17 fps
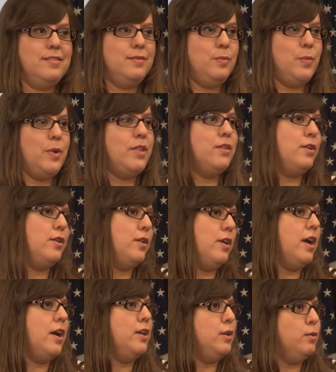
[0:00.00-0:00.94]
whether or
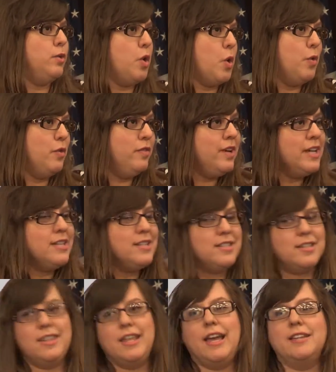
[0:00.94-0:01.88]
not you know of
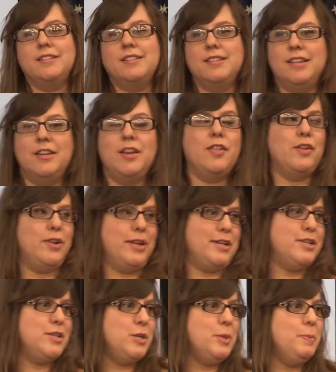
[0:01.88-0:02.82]
it, that's another
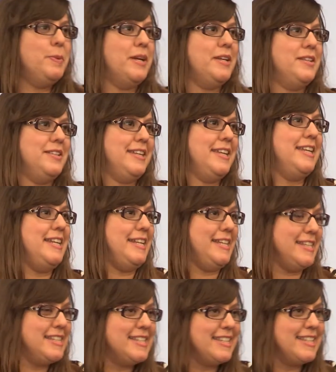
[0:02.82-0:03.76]
issue, but it
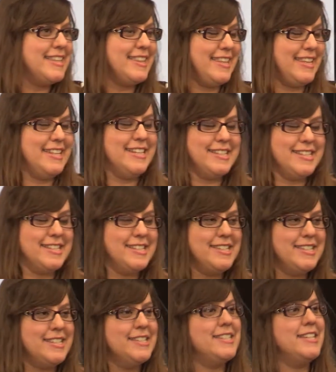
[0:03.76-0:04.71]
is in
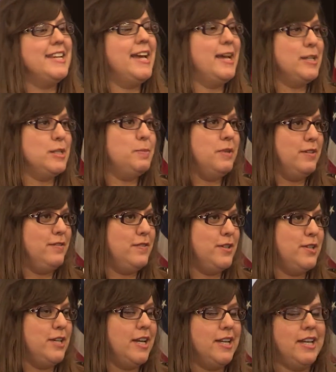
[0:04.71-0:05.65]
existence. It has been for
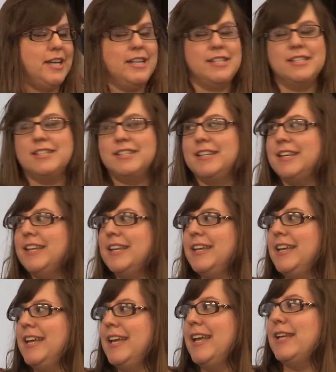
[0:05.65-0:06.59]
decades.
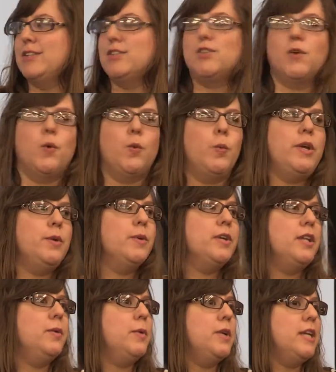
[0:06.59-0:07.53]
And so we
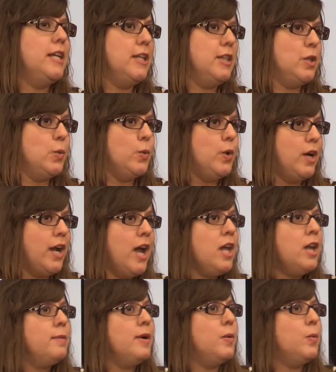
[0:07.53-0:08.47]
really want to get the word
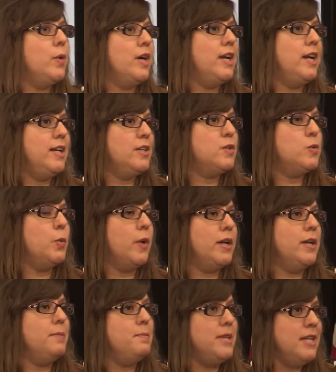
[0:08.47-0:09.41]
out about what it is, what
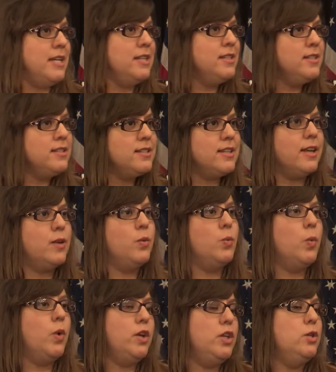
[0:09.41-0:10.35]
it means, and
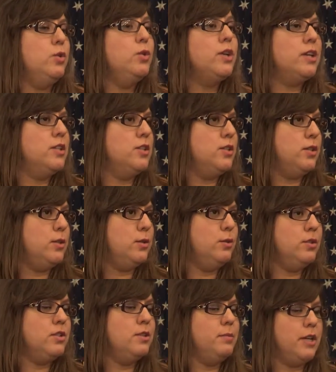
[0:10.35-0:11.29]
what you can do
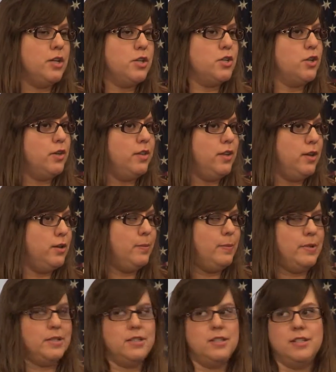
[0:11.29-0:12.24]
to make sure that your
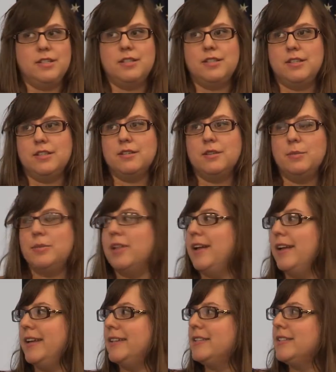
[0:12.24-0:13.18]
business is
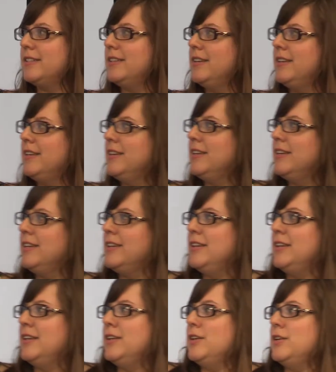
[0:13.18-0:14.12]
compliant.
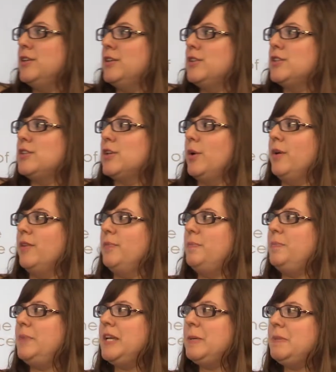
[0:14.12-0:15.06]
So a
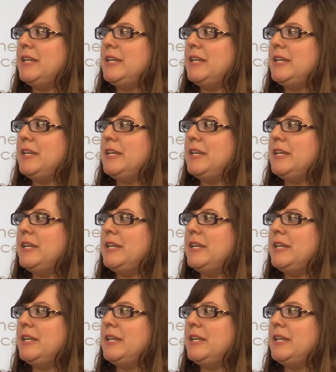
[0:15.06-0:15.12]
big